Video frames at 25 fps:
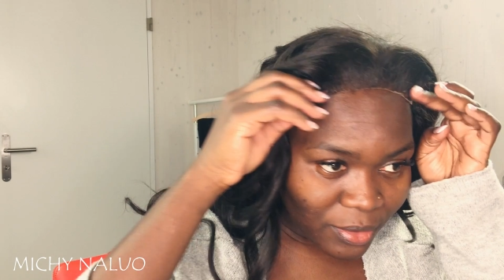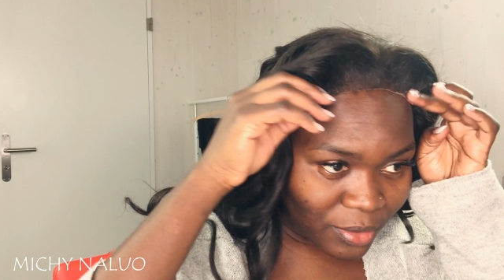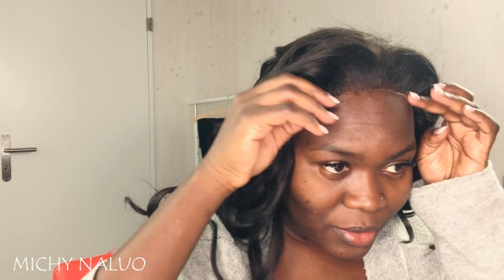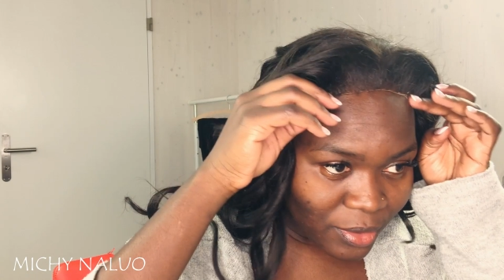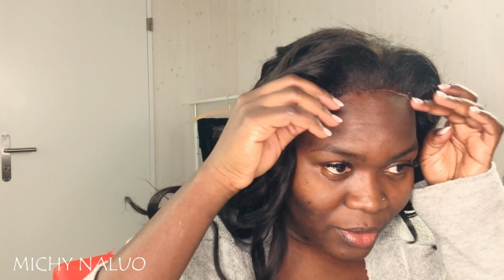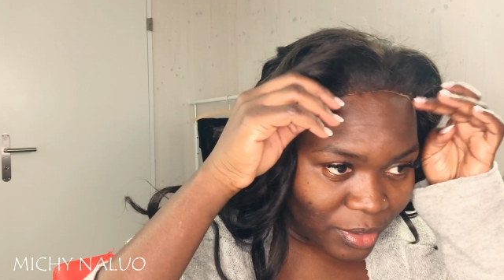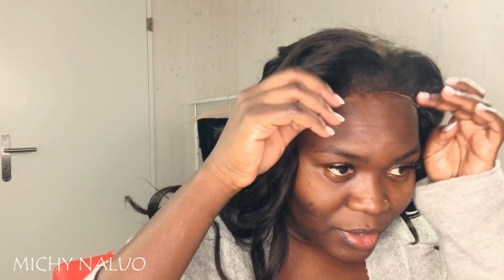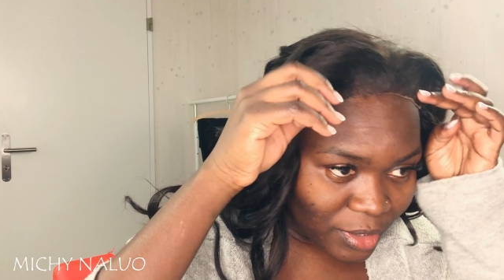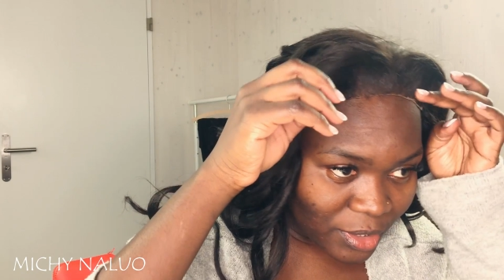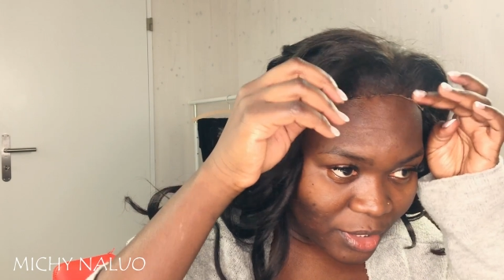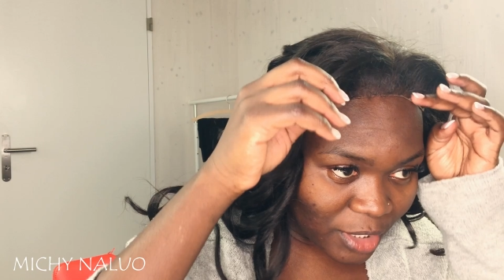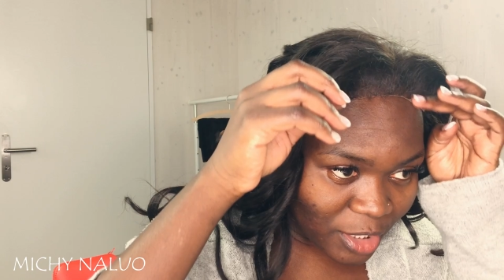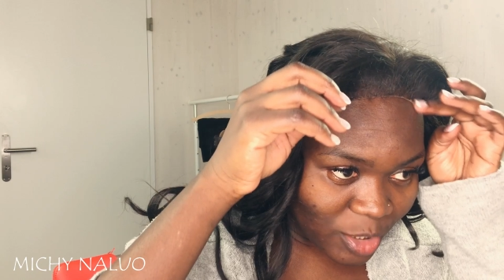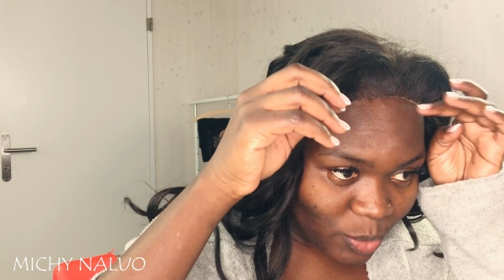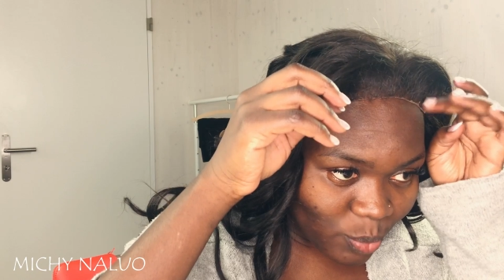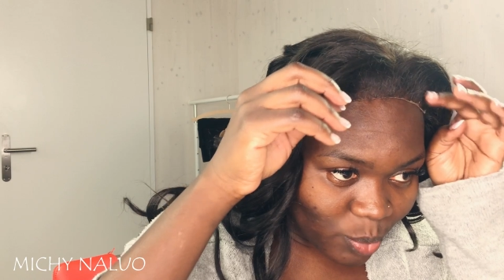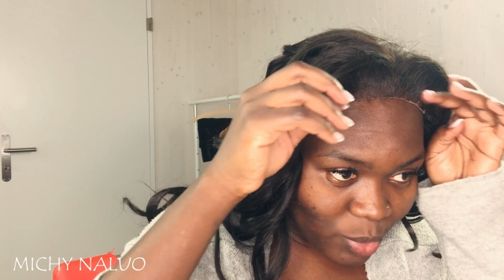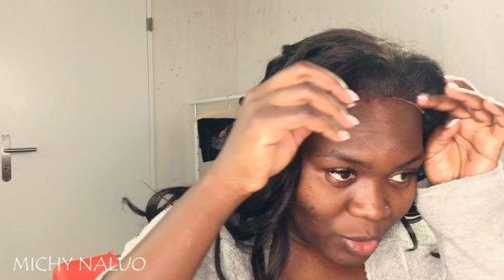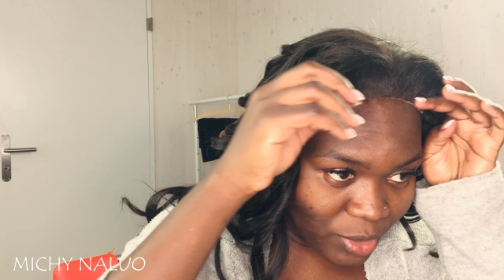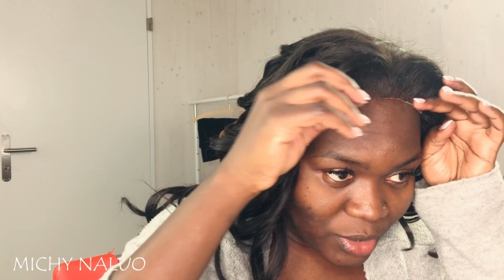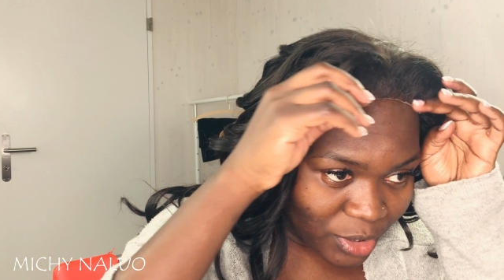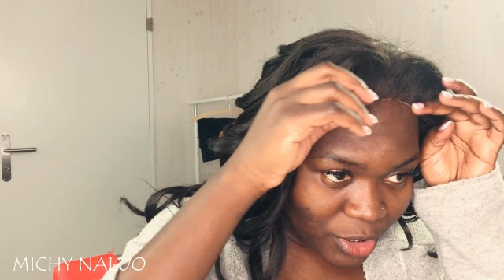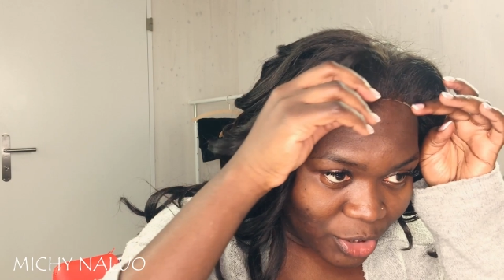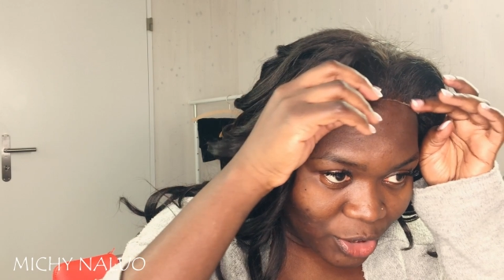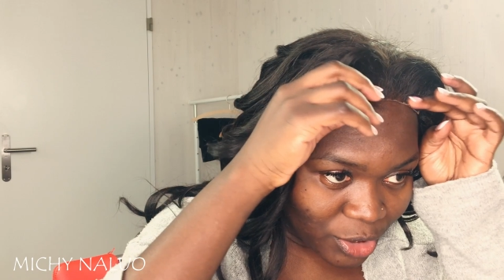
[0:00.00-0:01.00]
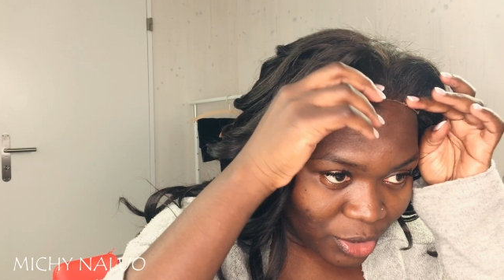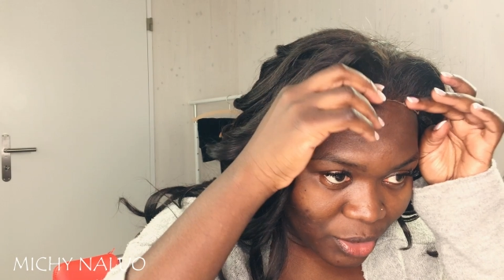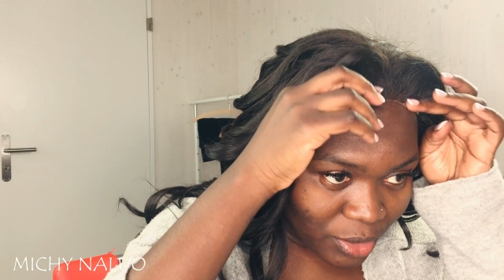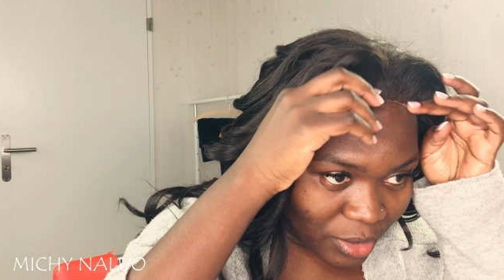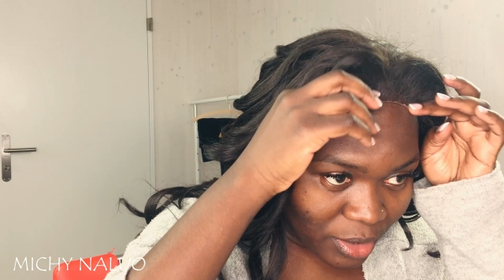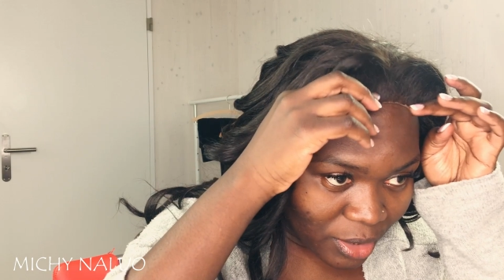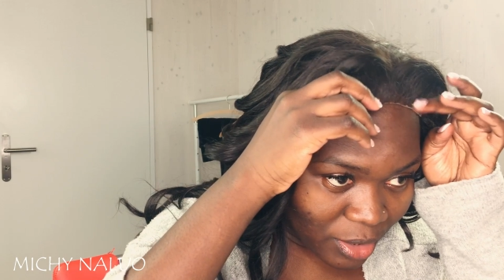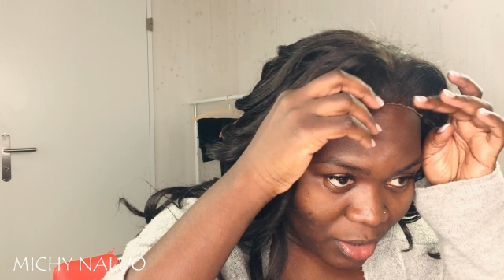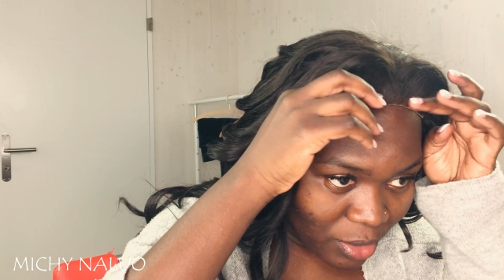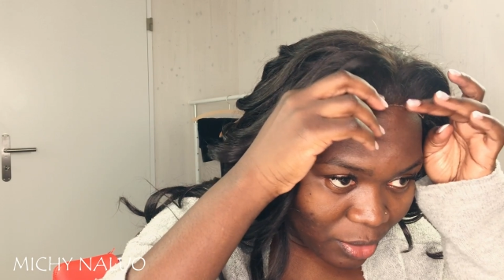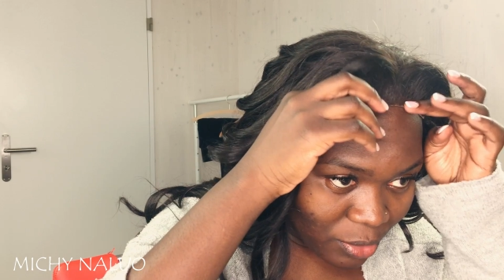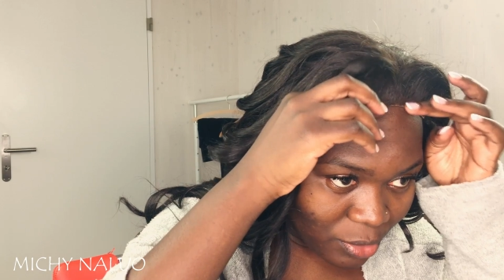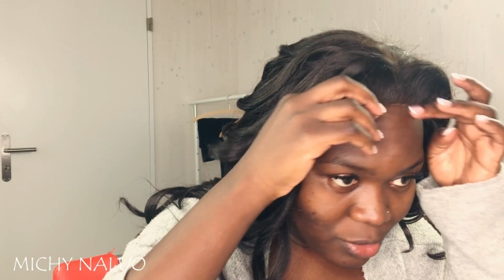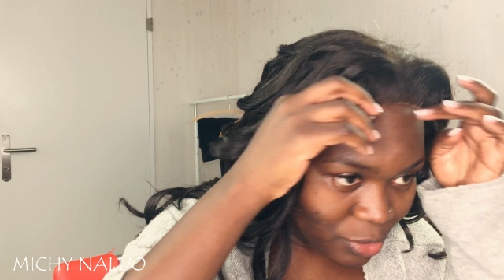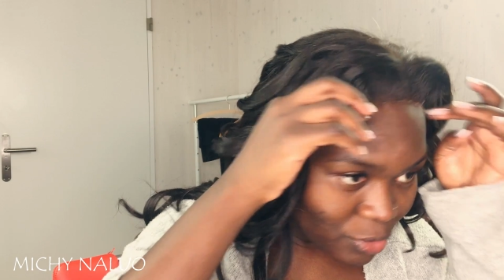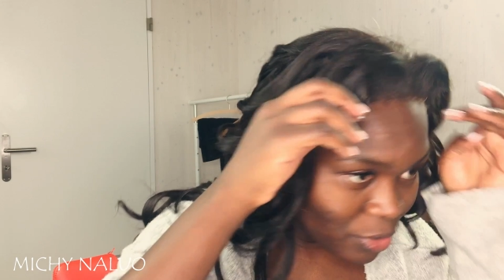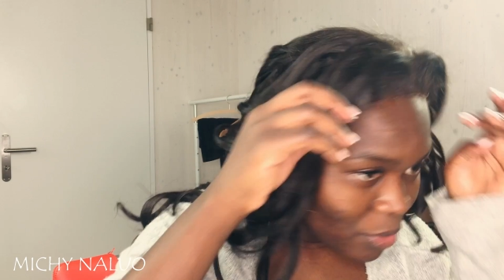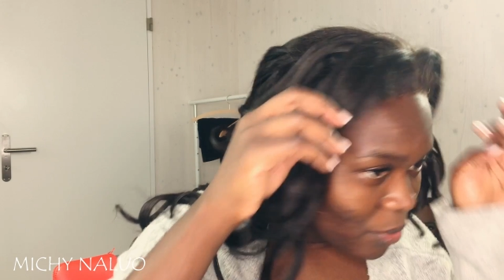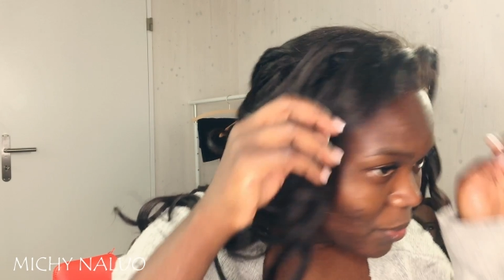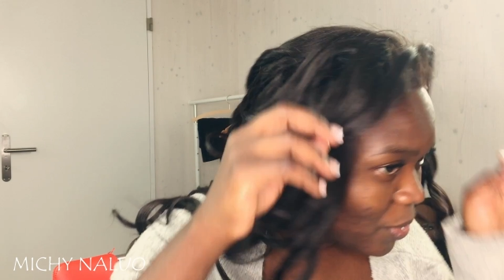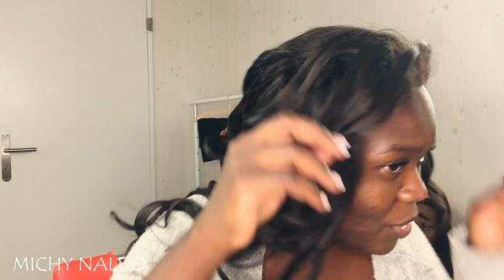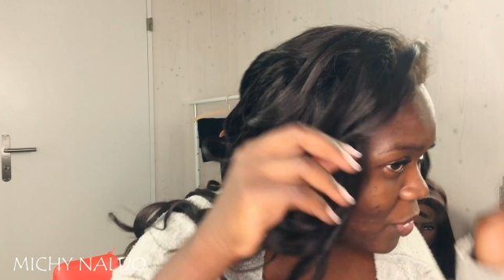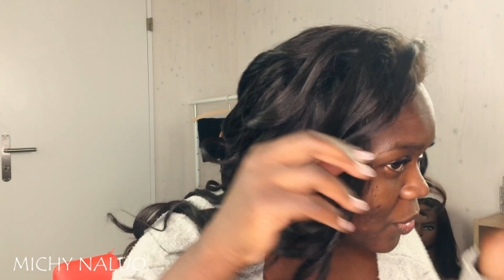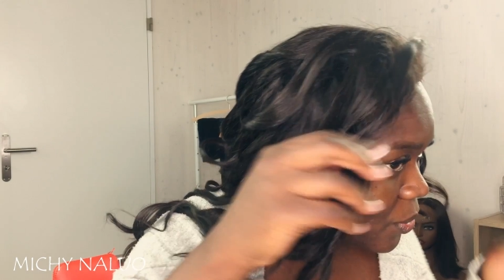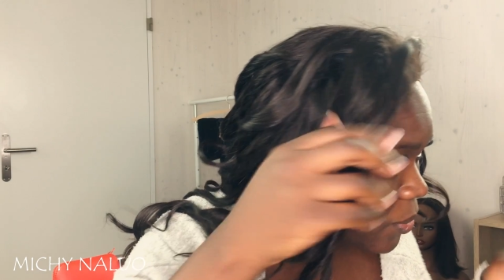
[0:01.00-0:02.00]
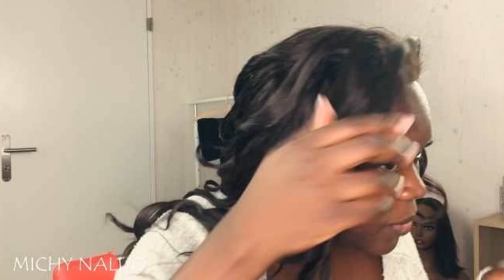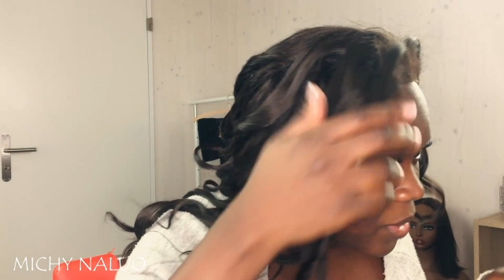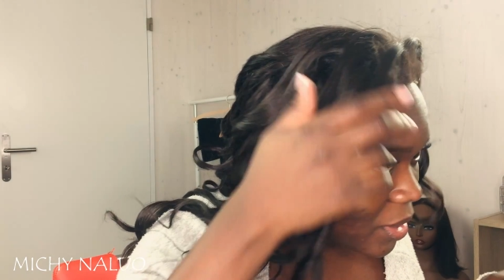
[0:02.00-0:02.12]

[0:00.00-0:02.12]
Just position the closure where you want